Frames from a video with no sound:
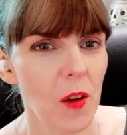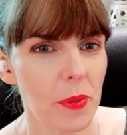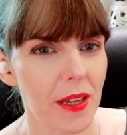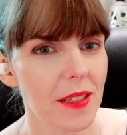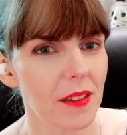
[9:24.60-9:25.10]
I
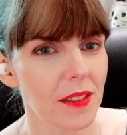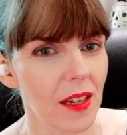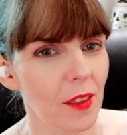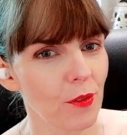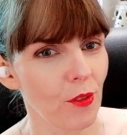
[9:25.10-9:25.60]
hope he has a
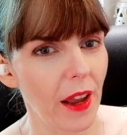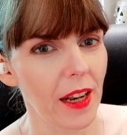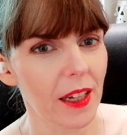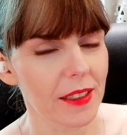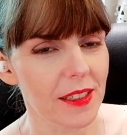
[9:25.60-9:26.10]
death
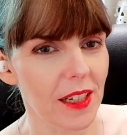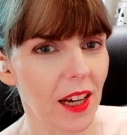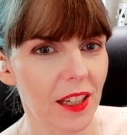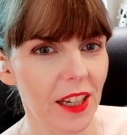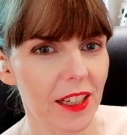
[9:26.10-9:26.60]
ray like a
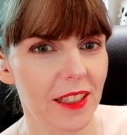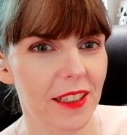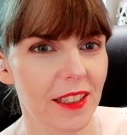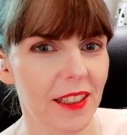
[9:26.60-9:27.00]
Dalek.